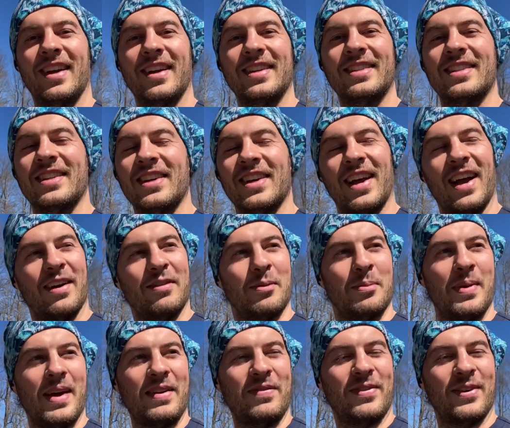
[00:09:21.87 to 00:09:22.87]
to have a
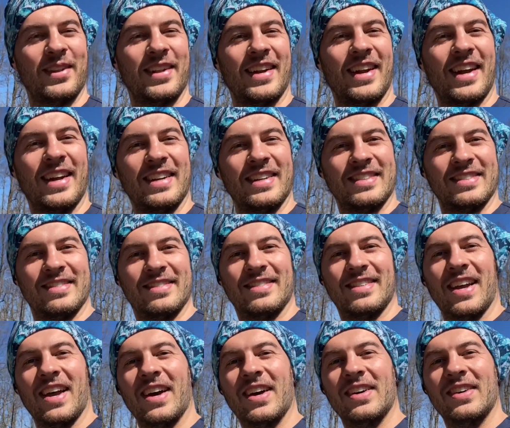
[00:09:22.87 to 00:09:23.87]
bed for the night.
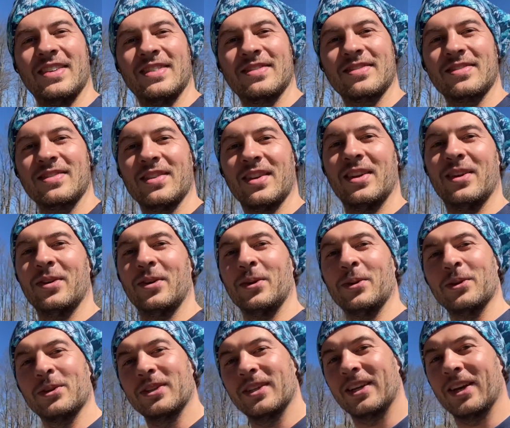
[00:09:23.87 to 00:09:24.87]
So we will
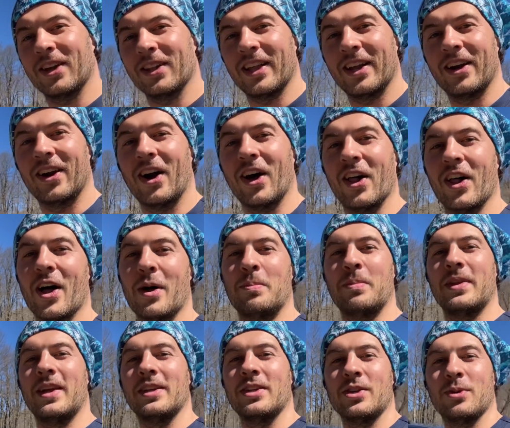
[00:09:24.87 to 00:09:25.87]
see y'all later. I'll
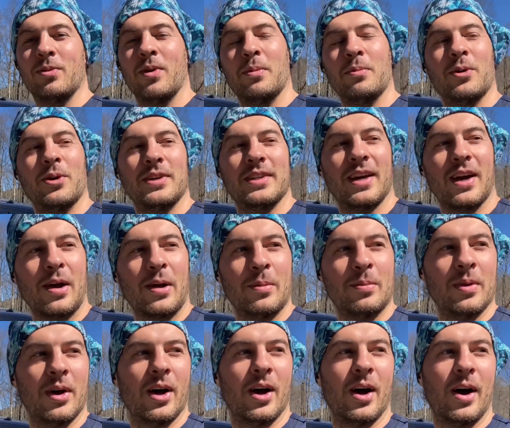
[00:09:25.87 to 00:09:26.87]
update you one more time
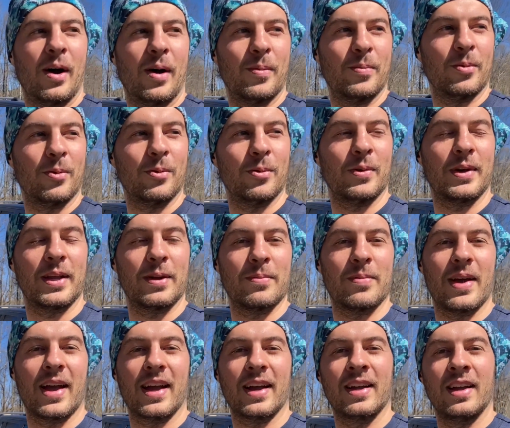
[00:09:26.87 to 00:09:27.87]
when we get
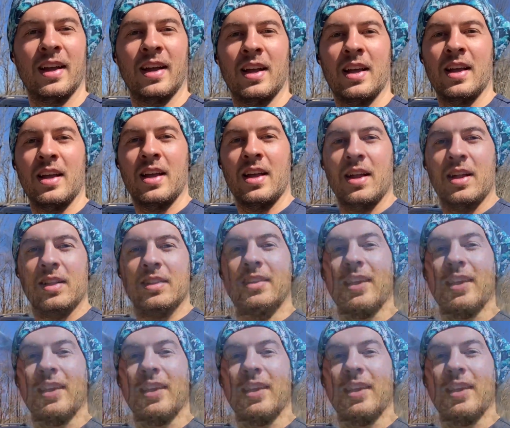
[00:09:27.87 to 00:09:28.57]
back. We just